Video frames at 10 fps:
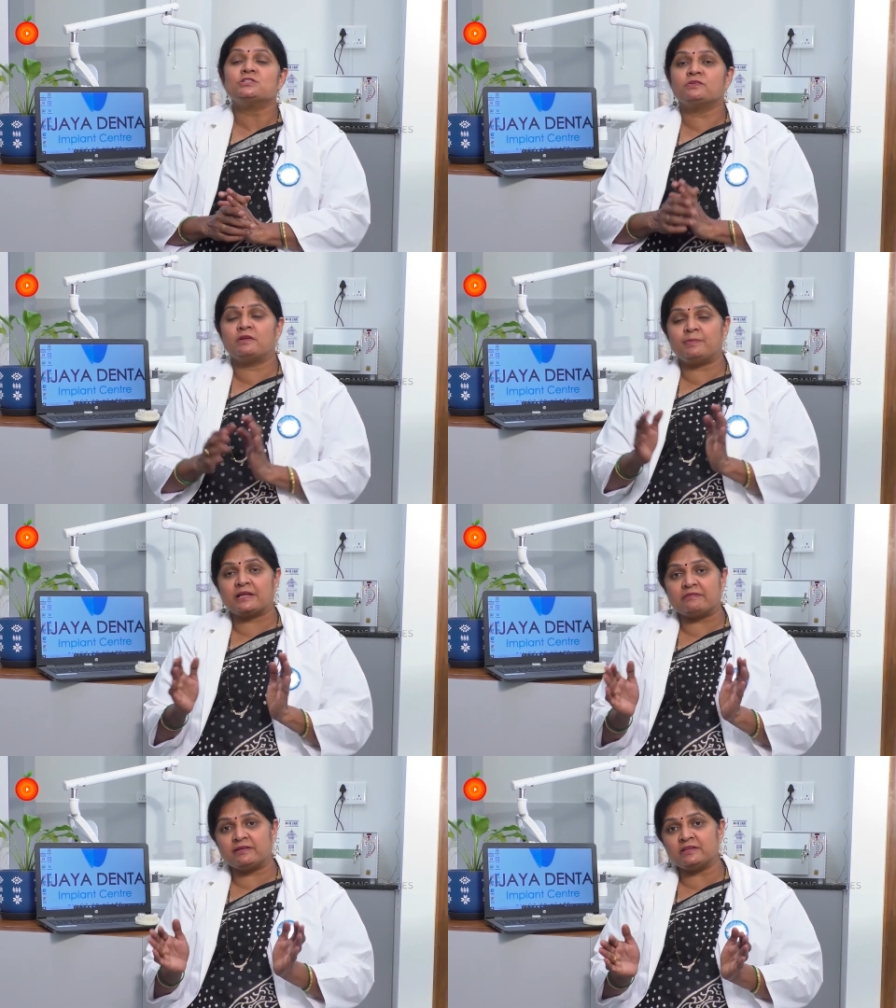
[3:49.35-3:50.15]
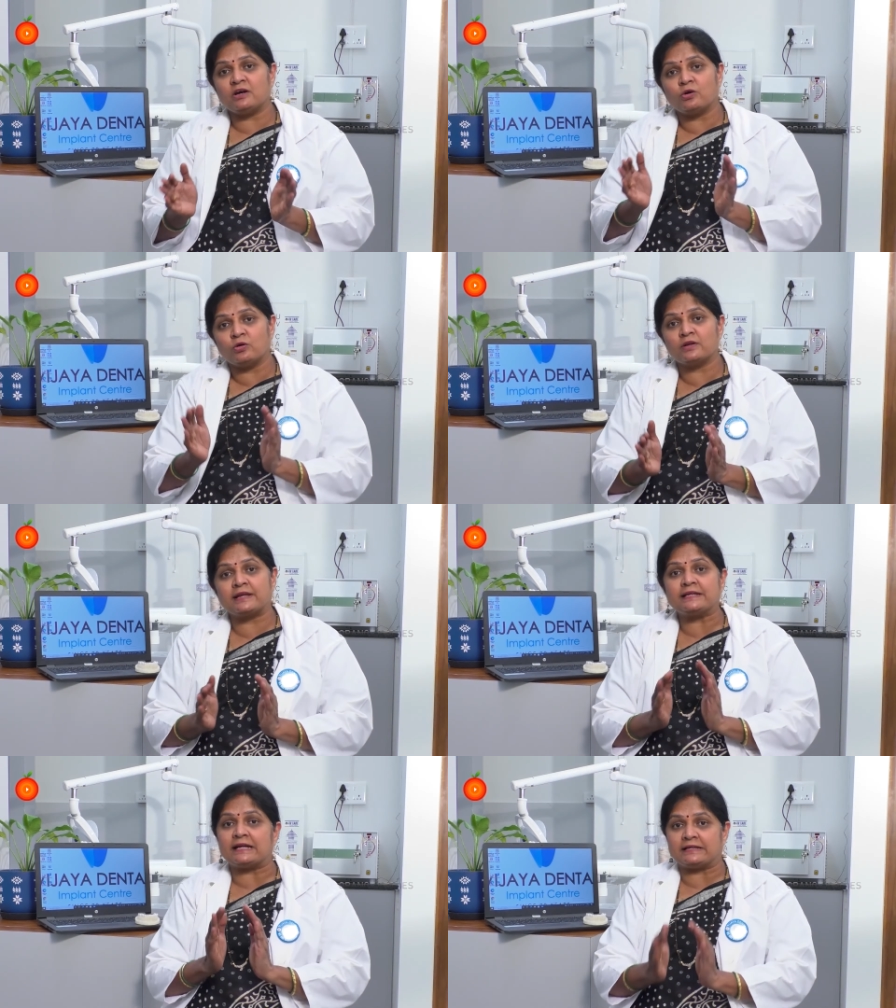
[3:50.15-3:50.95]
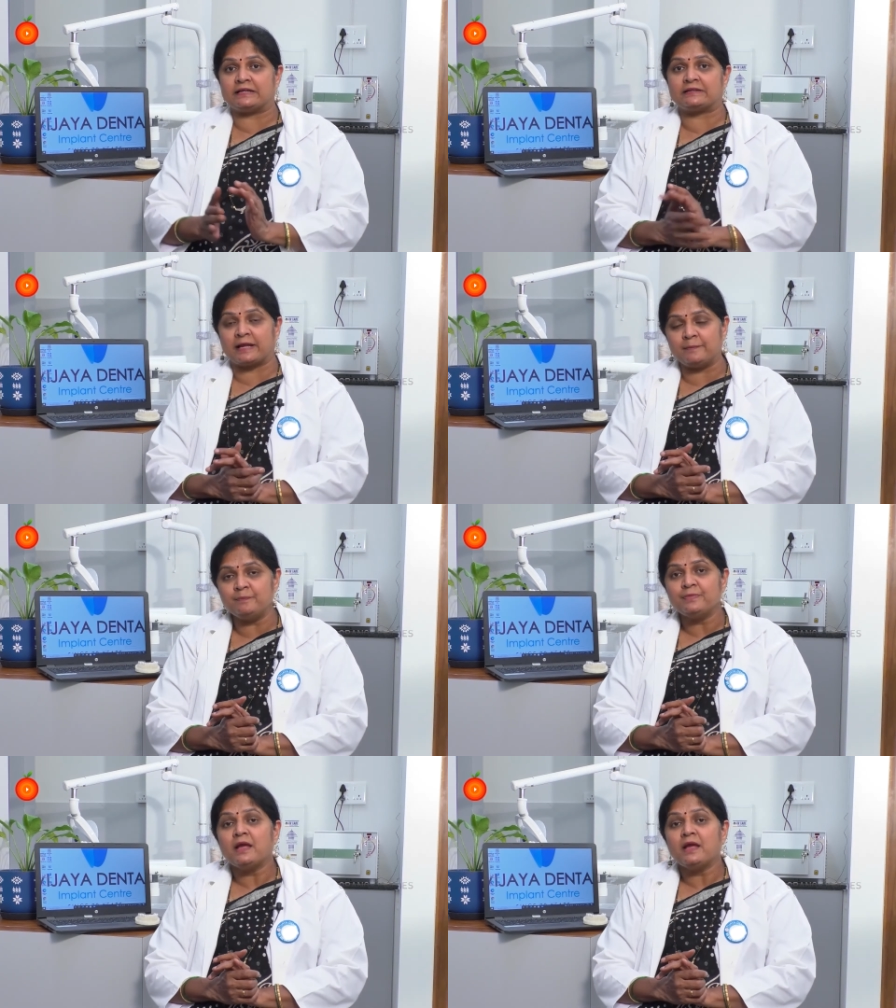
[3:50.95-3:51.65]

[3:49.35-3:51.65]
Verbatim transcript: So we will be giving the whole kit at a time